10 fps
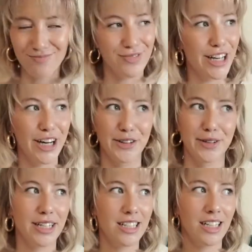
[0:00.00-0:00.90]
No.
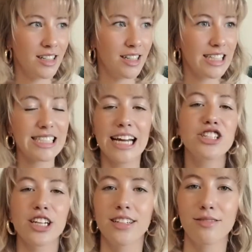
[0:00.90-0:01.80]

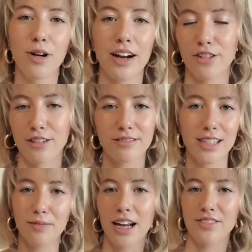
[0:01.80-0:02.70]
Station, whatever,
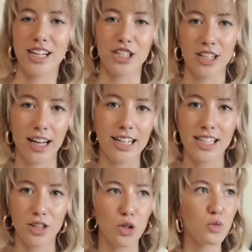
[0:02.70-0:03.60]
some kind of station, like it's
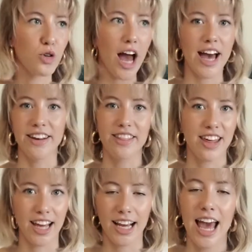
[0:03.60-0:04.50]
a little red
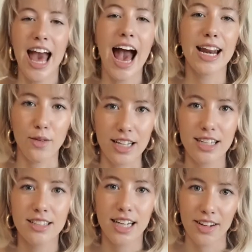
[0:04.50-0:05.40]
thing. Anyways,
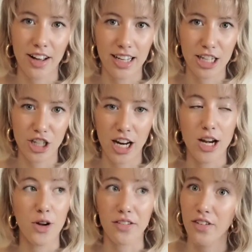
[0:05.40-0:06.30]
ticket validation,
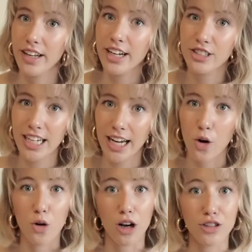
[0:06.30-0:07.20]
and you have to validate your ticket
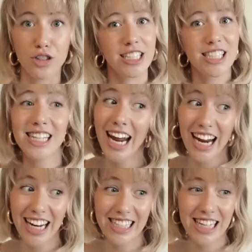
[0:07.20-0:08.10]
or else you get
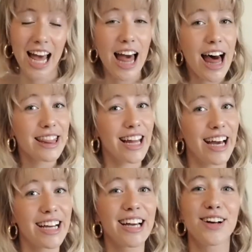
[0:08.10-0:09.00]
detained,
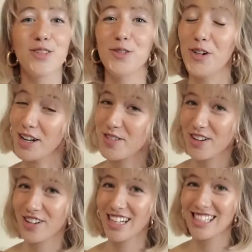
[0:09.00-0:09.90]
like one of my
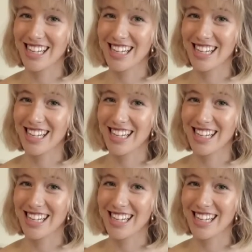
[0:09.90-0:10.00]
friends